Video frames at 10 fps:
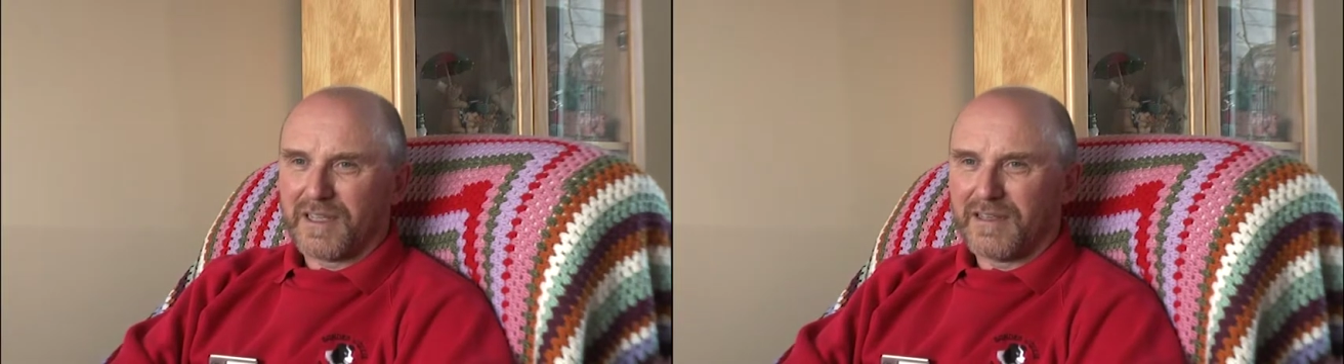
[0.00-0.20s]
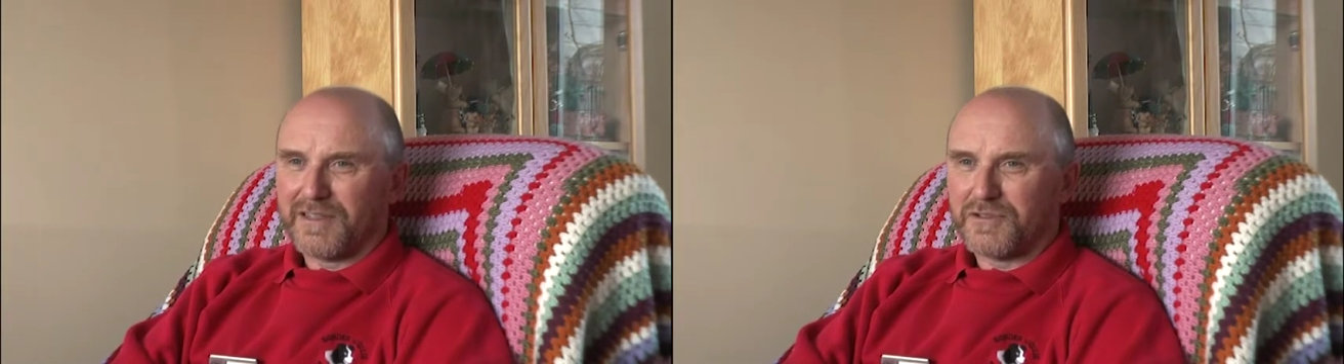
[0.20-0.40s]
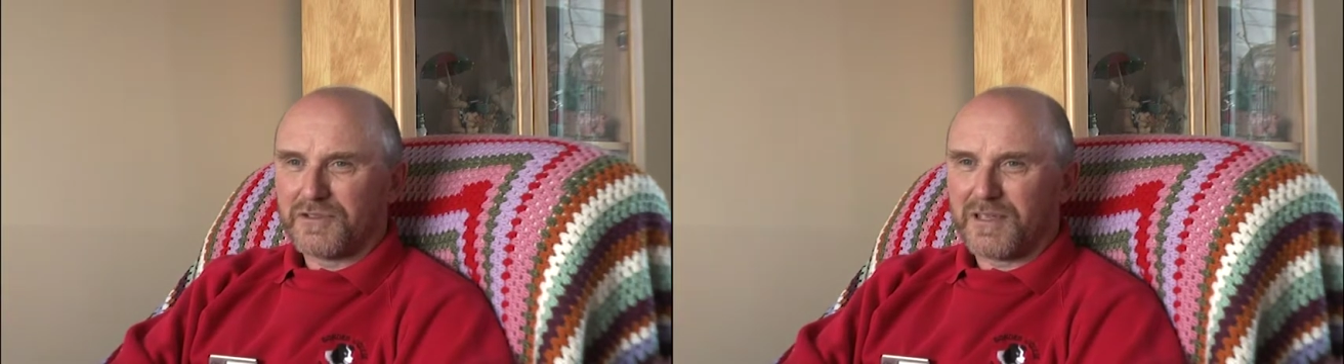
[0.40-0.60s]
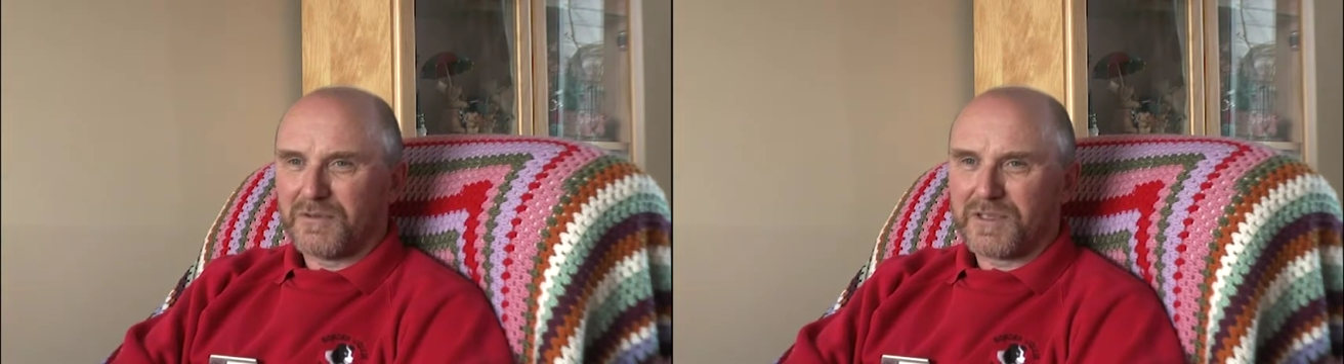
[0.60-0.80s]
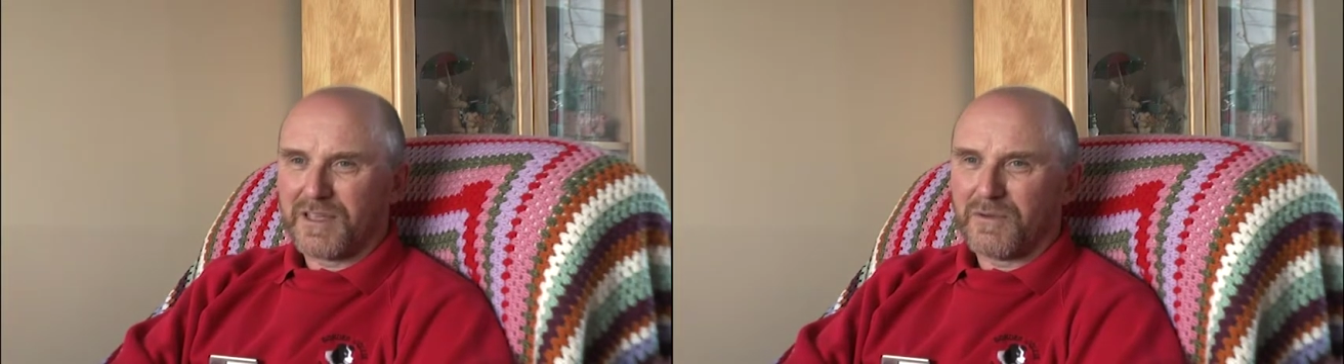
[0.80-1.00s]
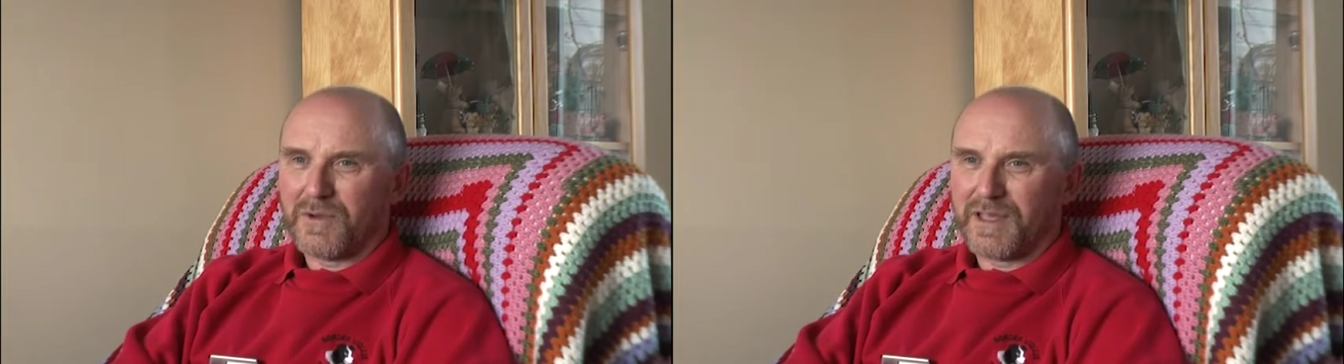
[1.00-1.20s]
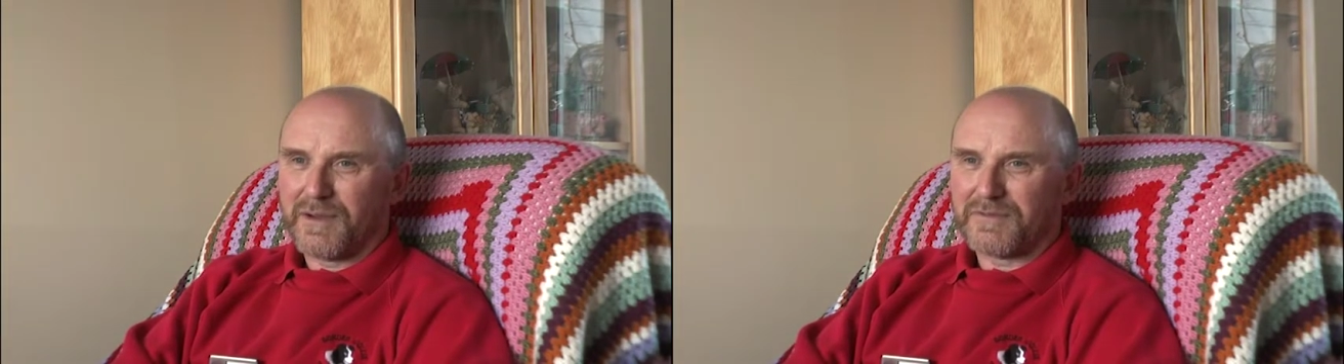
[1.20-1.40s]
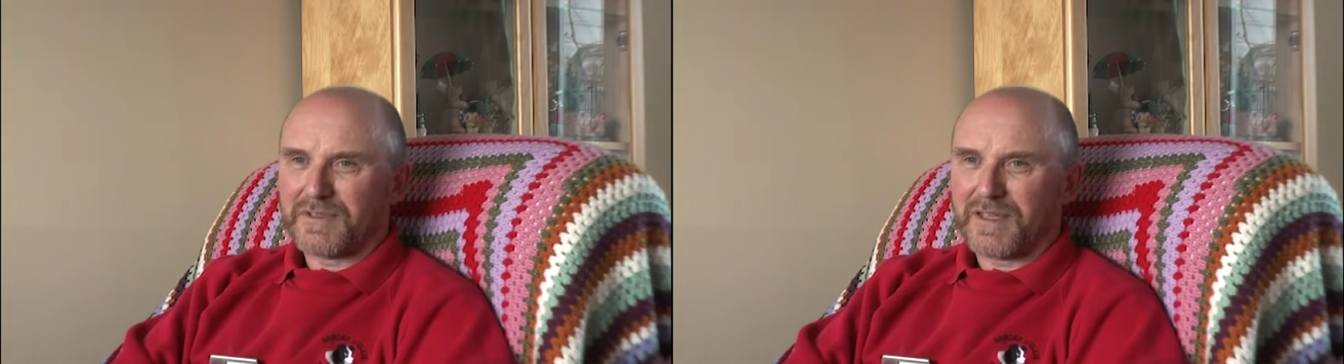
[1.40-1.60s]
and you're just told to go where you
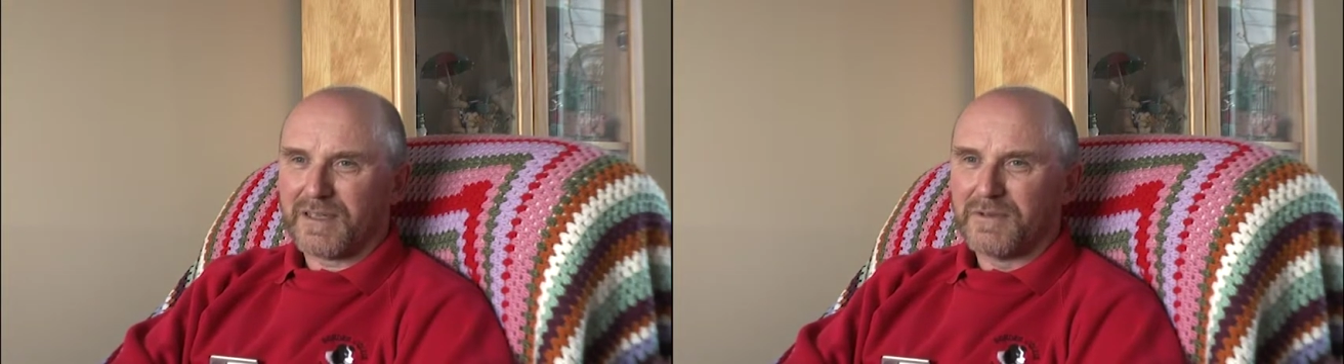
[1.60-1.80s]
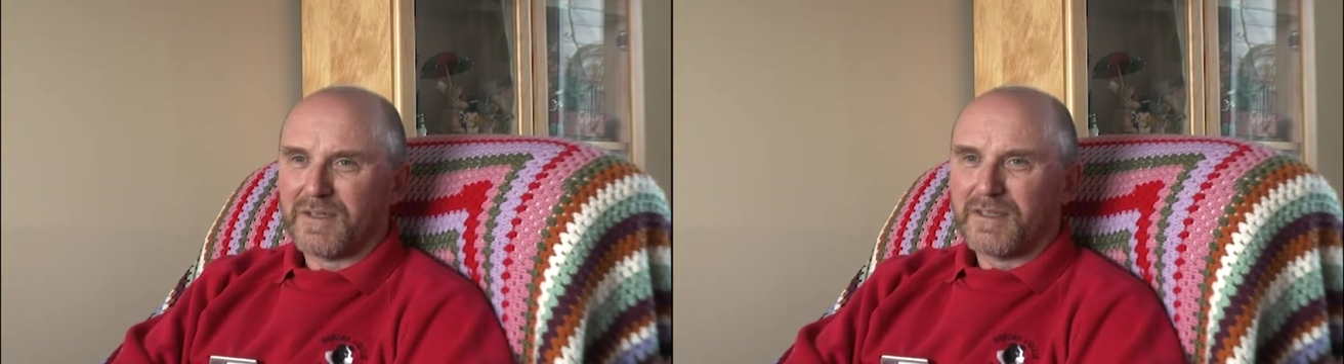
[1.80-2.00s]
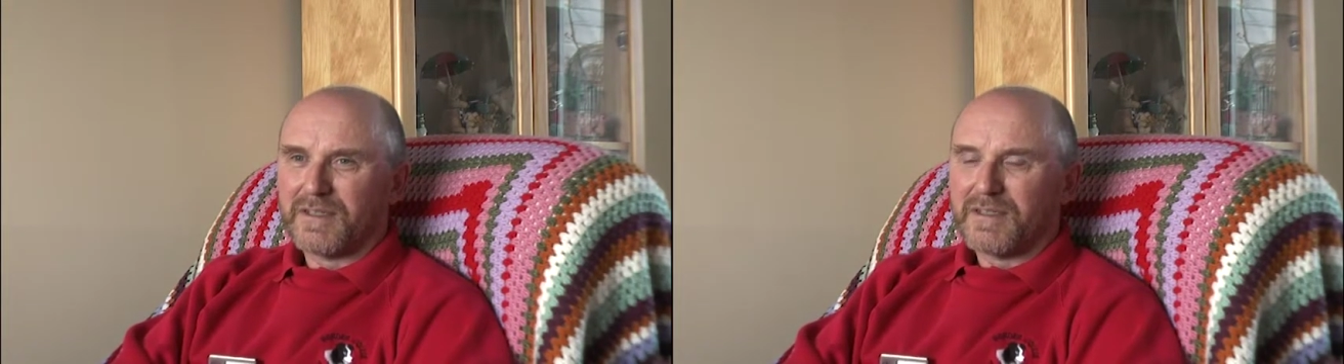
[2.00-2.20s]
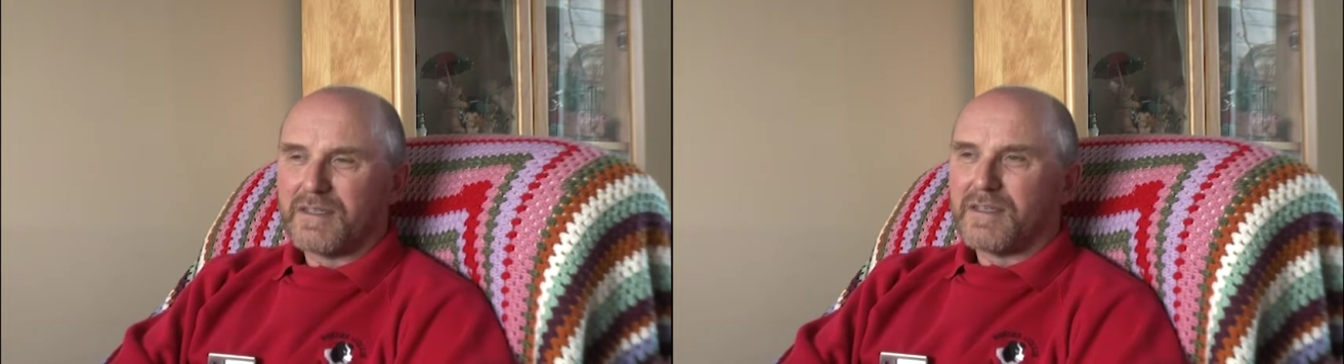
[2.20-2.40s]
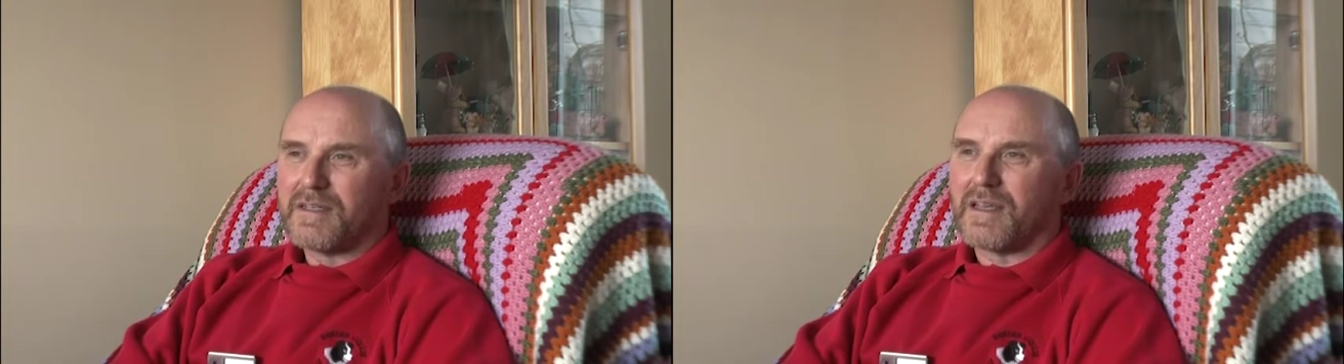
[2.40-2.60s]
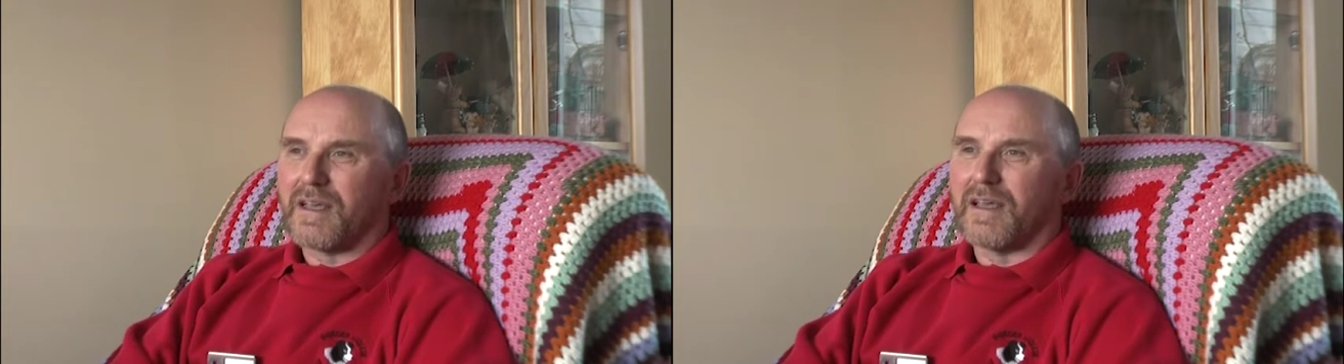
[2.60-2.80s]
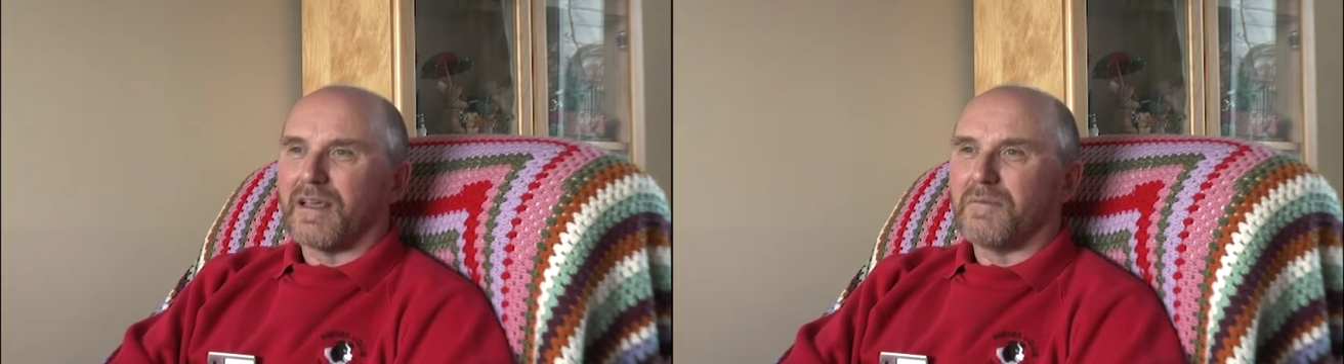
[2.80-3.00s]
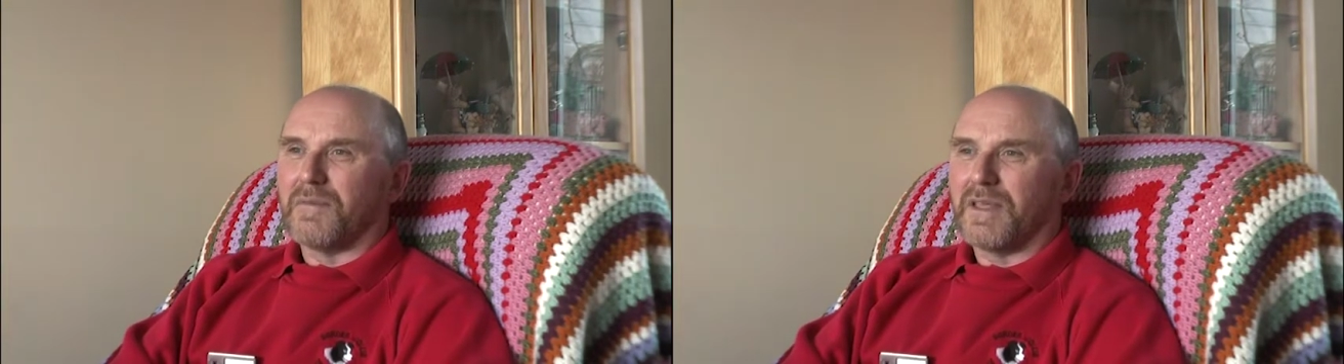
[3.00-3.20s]
have to go.
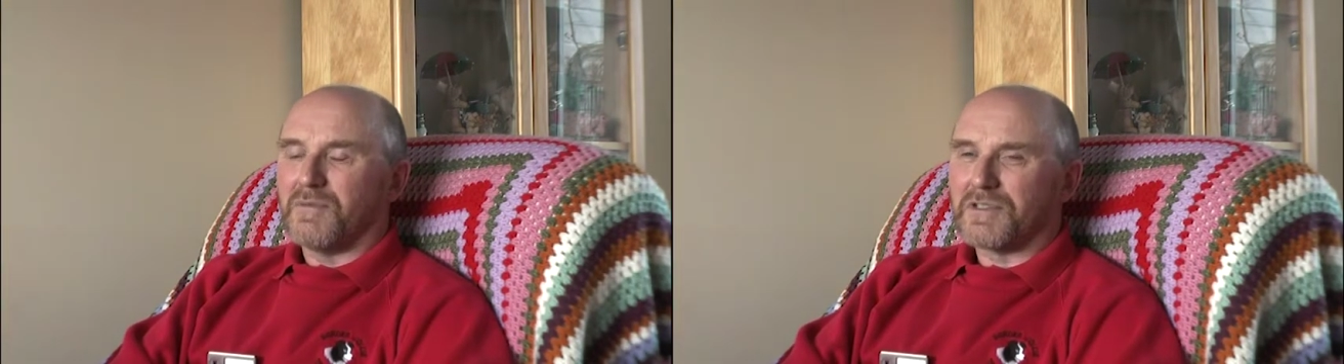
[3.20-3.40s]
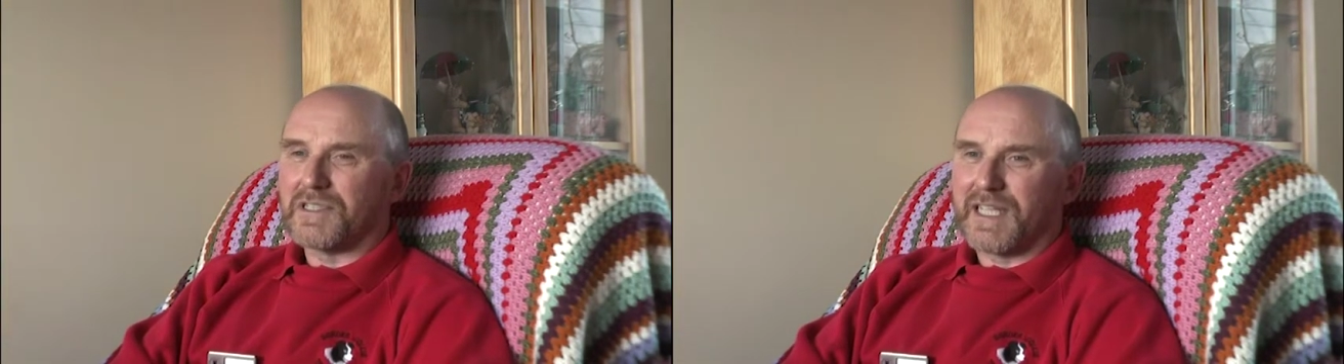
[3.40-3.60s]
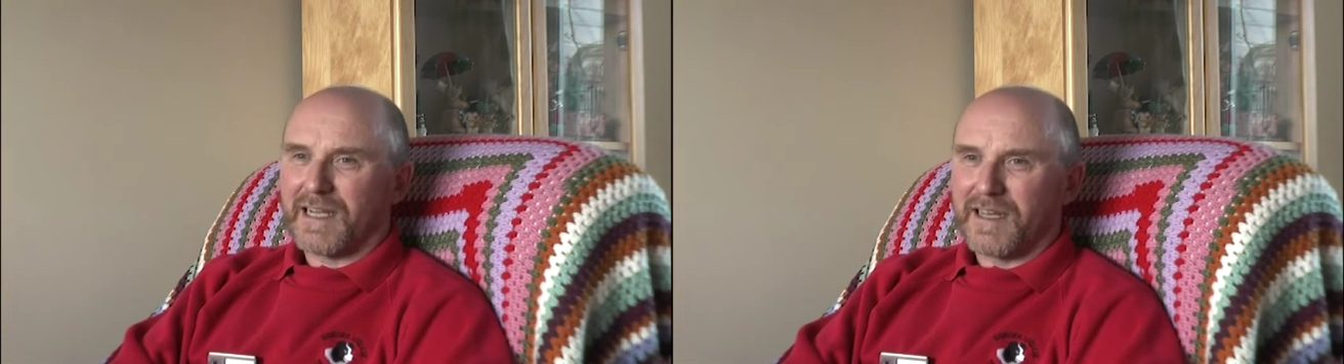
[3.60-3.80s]
It was a sad